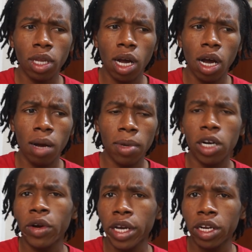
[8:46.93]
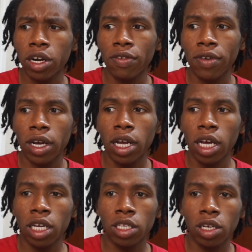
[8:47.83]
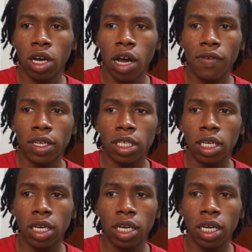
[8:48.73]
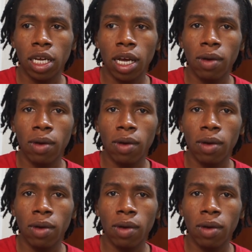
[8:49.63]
a Korean girlfriend. So obviously